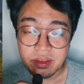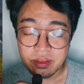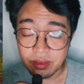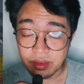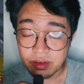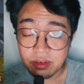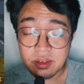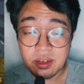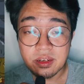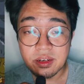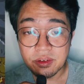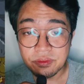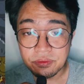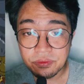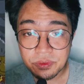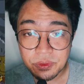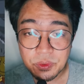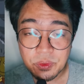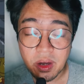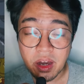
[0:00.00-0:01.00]
There are a
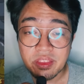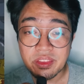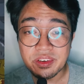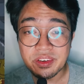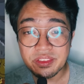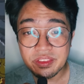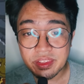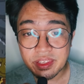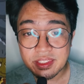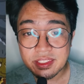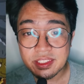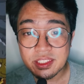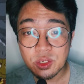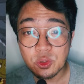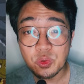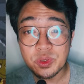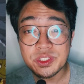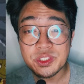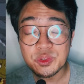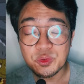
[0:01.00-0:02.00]
few other things
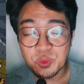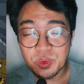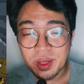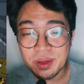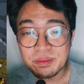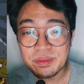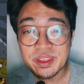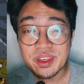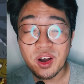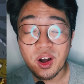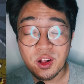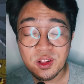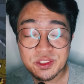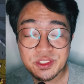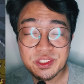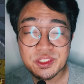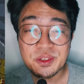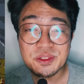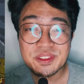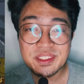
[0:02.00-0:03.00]
which Wemby
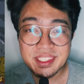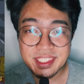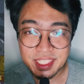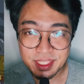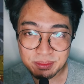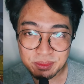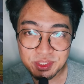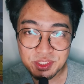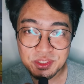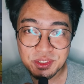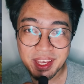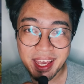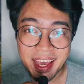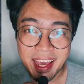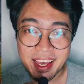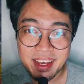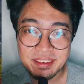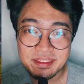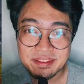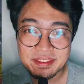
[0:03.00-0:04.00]
also seems to
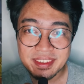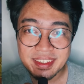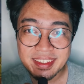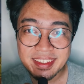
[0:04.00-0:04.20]
have.